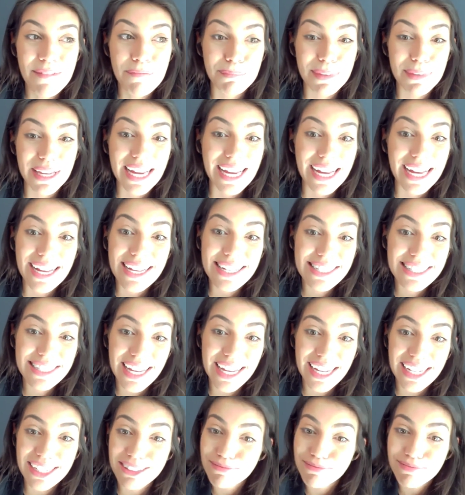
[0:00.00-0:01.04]
because
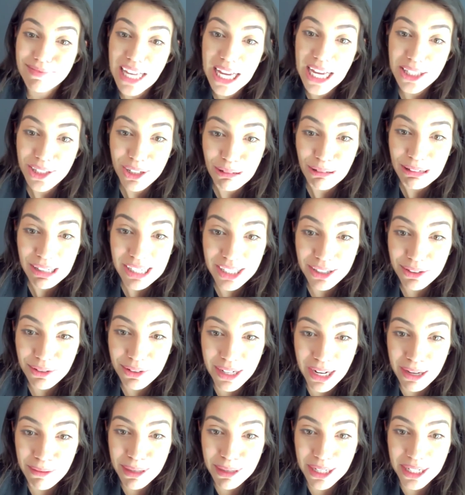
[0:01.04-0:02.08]
they don't learn
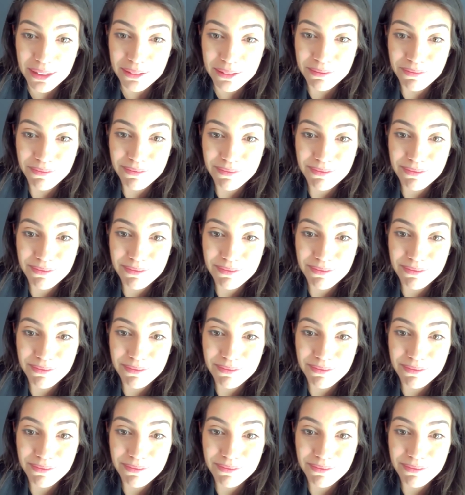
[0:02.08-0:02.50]
grammar.